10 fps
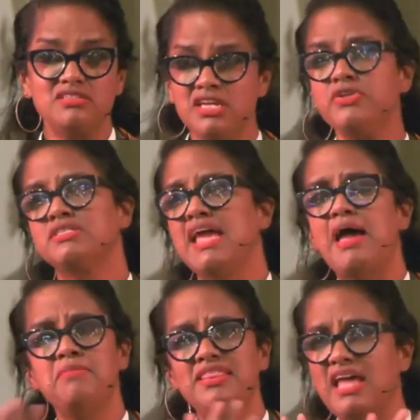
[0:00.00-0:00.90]
Seriously,
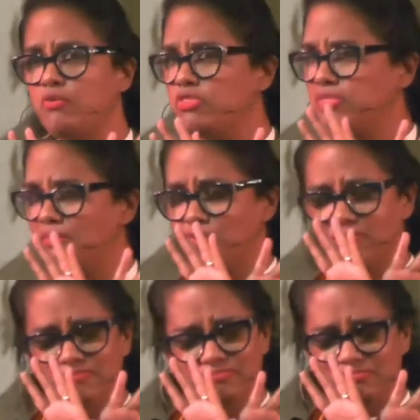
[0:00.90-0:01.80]
I mean that with
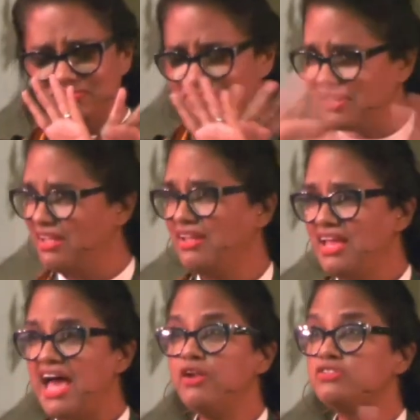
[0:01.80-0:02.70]

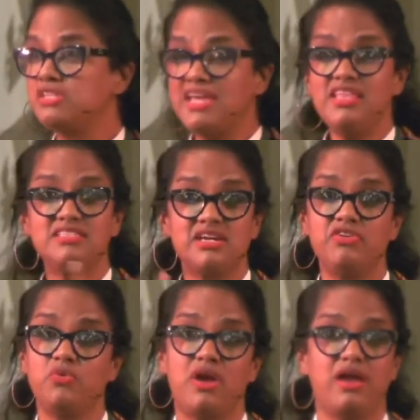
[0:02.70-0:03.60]
I don't say this
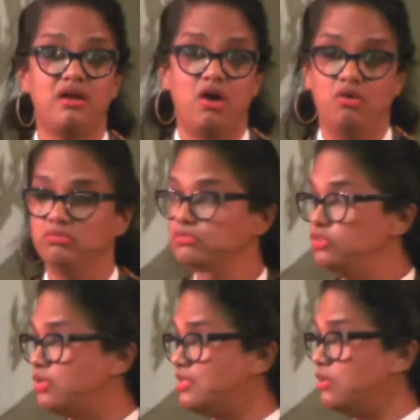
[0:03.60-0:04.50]
everywhere I go.
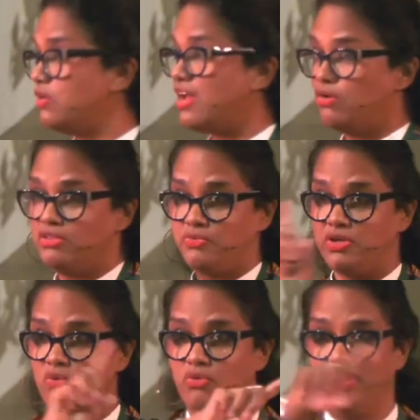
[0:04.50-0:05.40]
You can look at all the
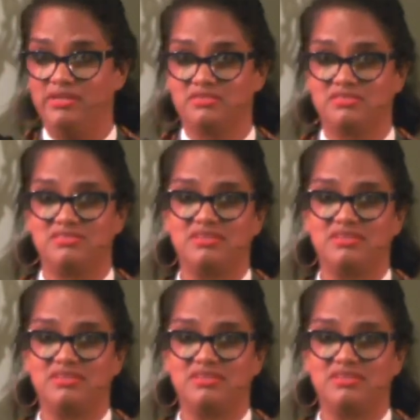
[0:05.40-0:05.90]
recordings.